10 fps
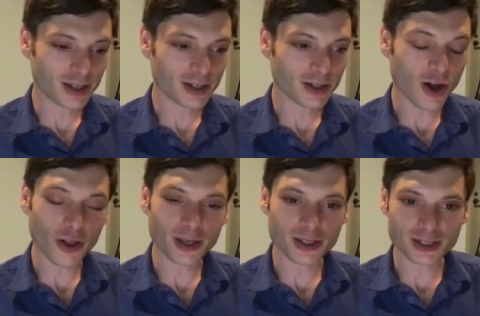
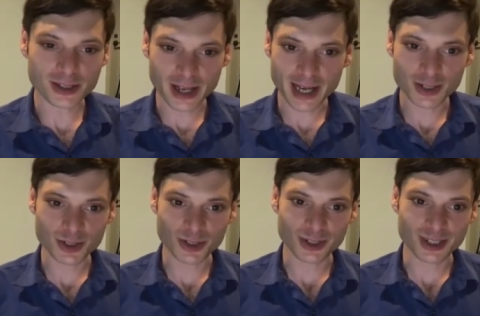calling it a
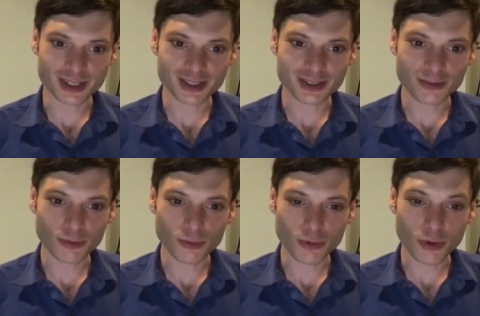slasher is
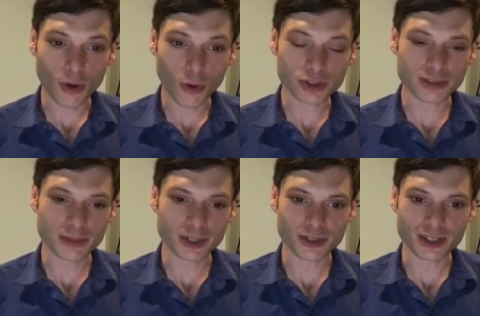
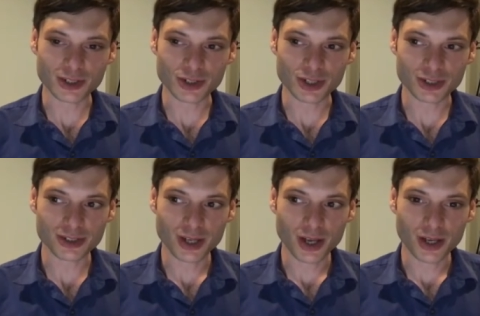ultimately just
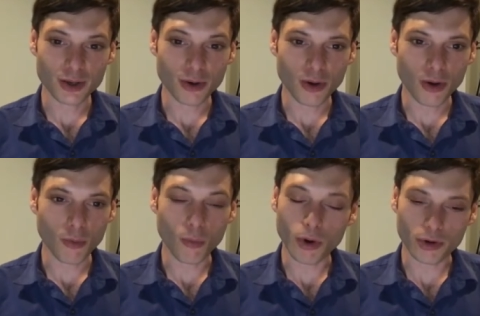
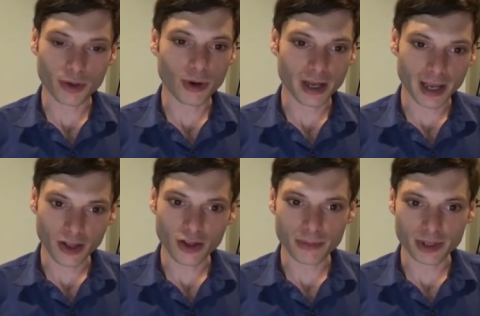only one
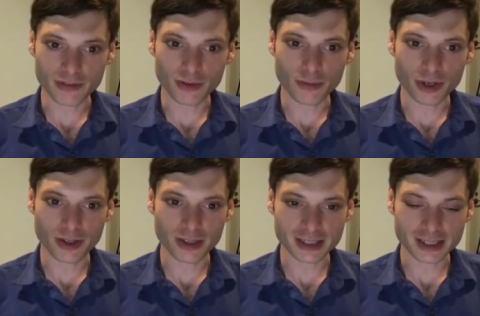element of it. One of
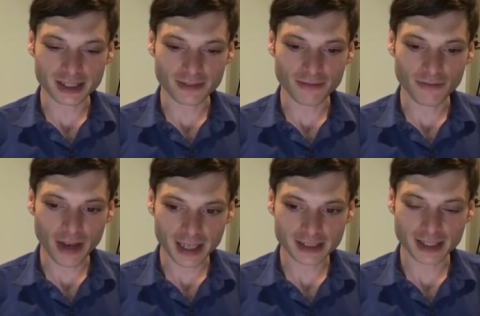the things that's
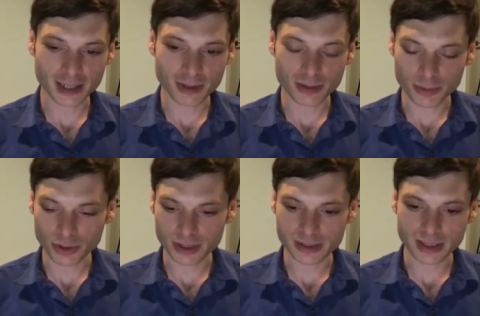fascinating about the
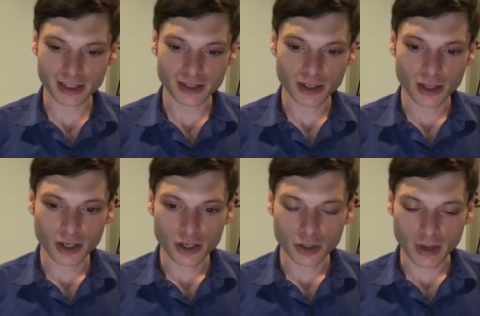book is that
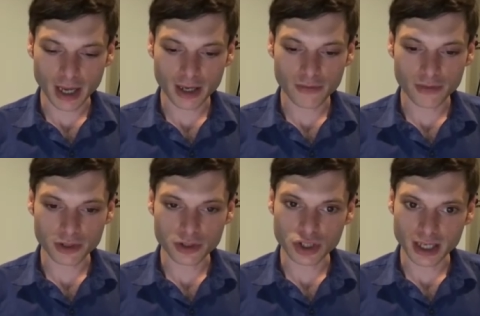you have
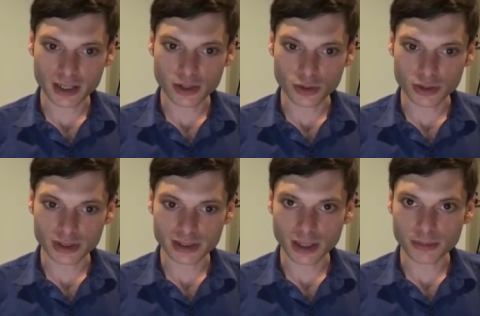Jade who
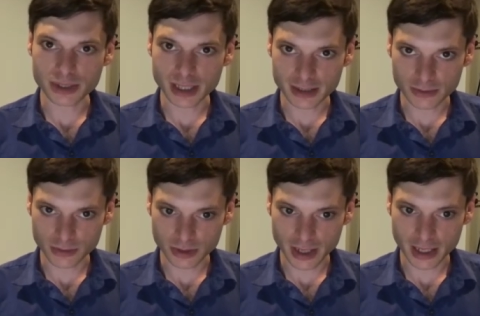is obsessed with
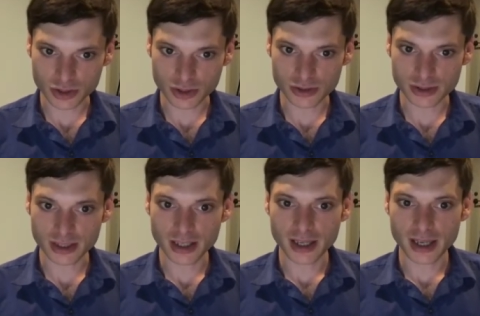slashers,
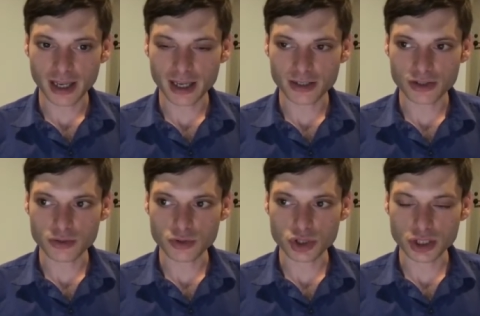and
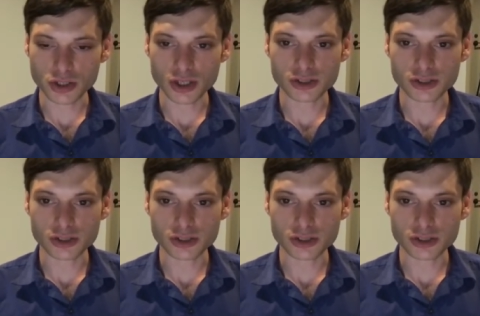she does